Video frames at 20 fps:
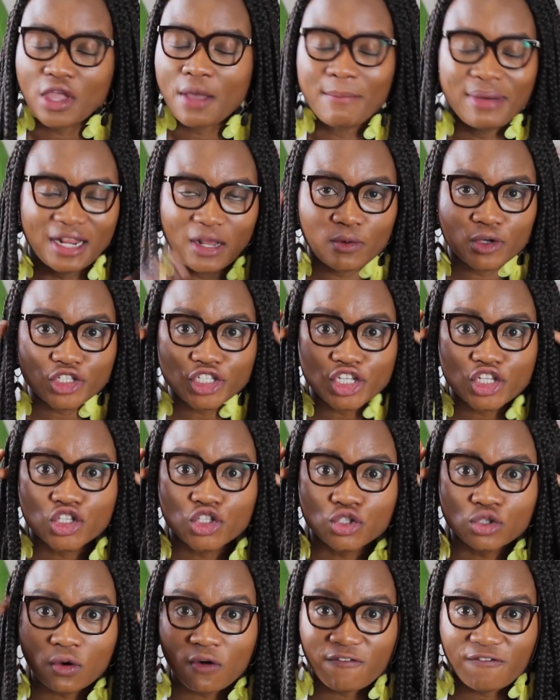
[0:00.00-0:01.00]
But I was
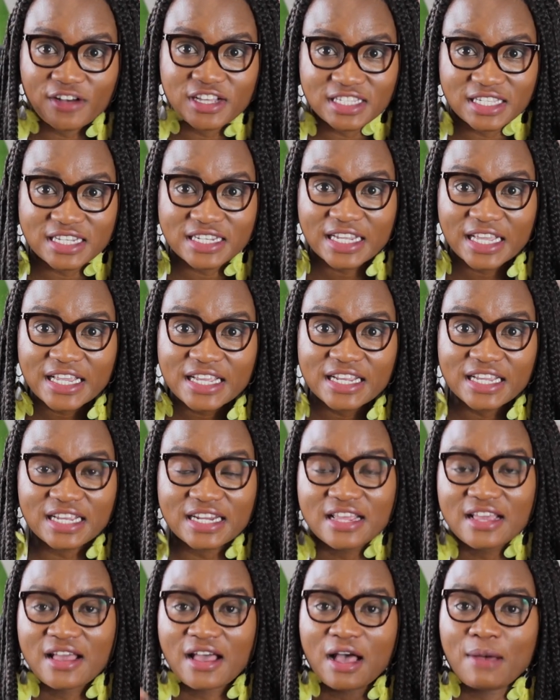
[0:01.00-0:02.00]
just so
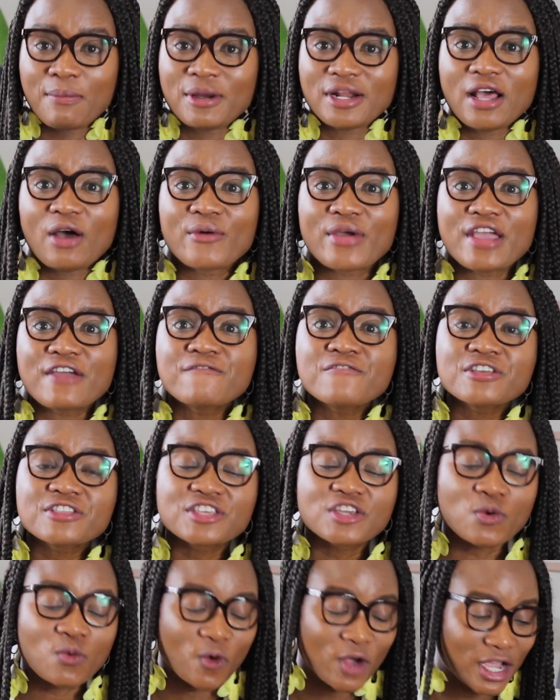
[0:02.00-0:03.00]
fascinated about how
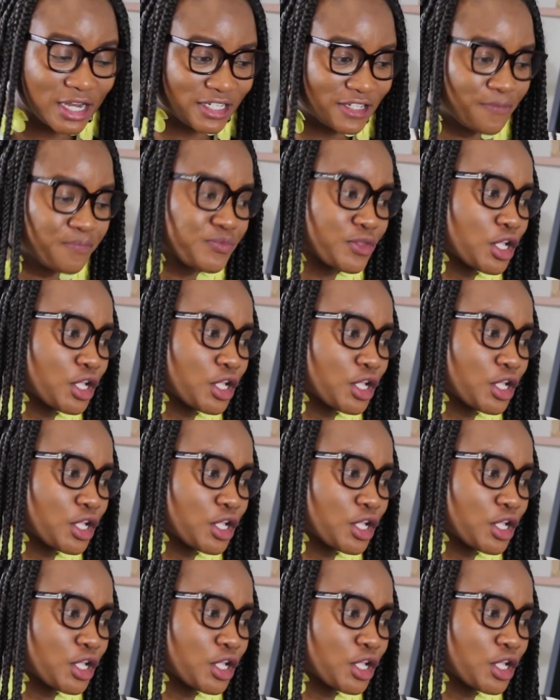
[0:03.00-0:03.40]
everything worked.